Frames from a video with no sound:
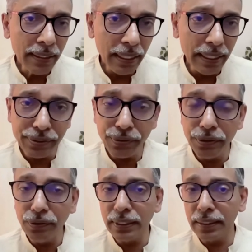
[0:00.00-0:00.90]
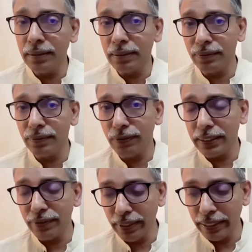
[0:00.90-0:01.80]
As you know, there are
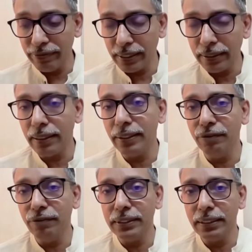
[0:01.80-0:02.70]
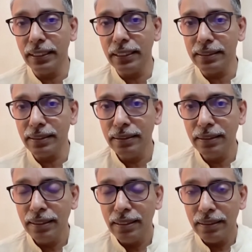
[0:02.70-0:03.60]
45 central universities
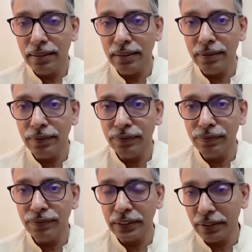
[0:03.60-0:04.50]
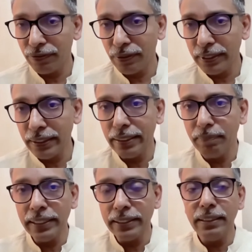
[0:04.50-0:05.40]
which are funded
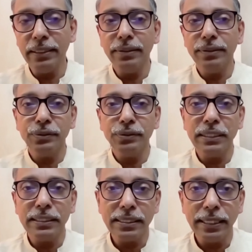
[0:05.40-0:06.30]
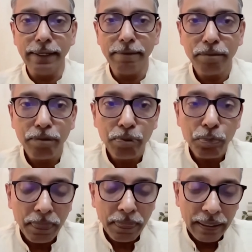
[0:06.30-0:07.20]
by the UGC.
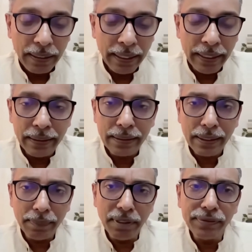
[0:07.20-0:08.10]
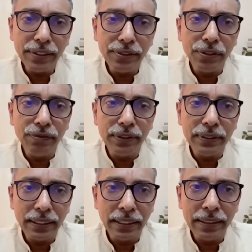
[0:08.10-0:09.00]
And some of these
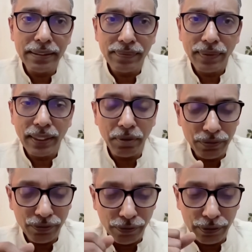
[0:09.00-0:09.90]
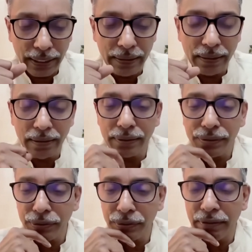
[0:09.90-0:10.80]
universities, about 14 or
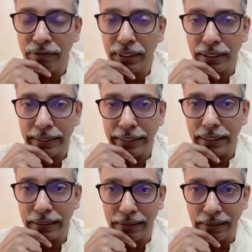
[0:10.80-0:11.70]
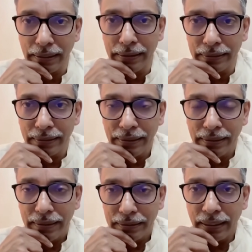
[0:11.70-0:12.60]
so, they were conducting earlier
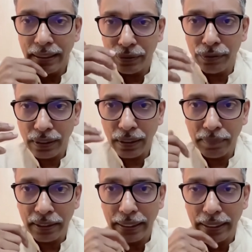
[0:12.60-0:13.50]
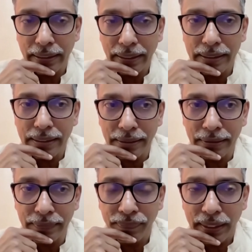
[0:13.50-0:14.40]
their own common entrance
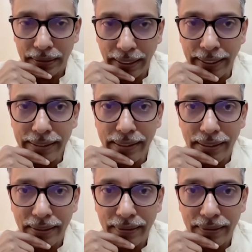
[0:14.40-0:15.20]
test.